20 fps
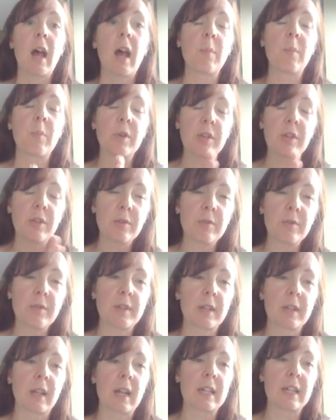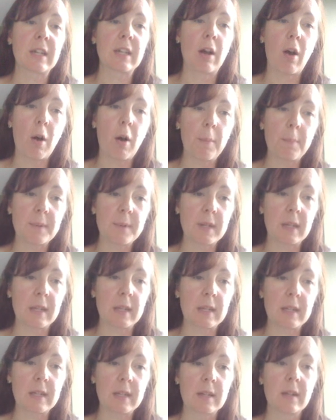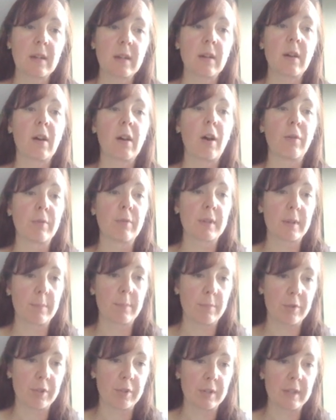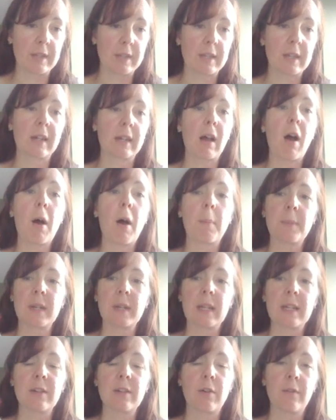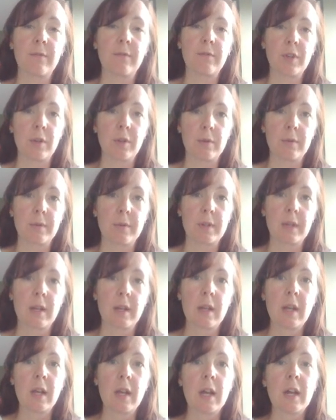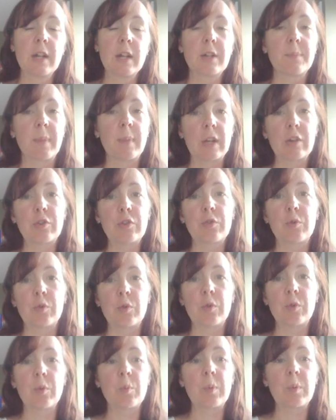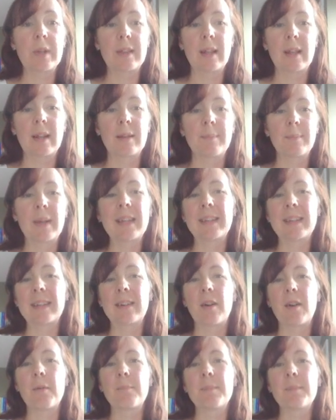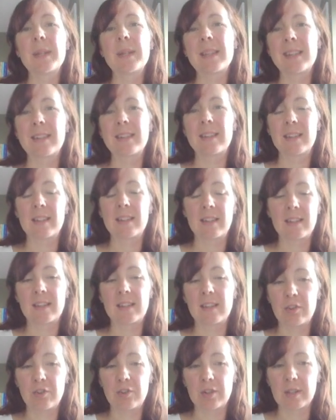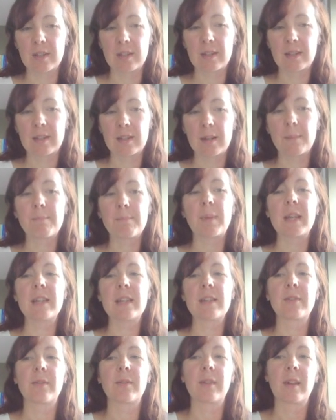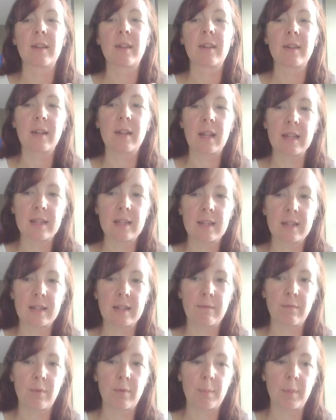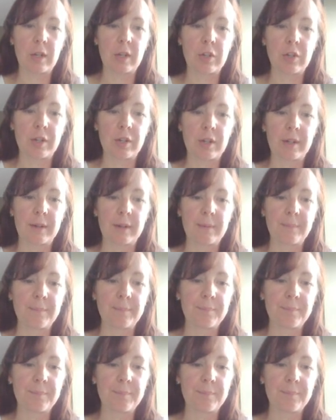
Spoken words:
and we're using that to update our assumptions and update our views to make sure we're then making our business decisions based on the latest information.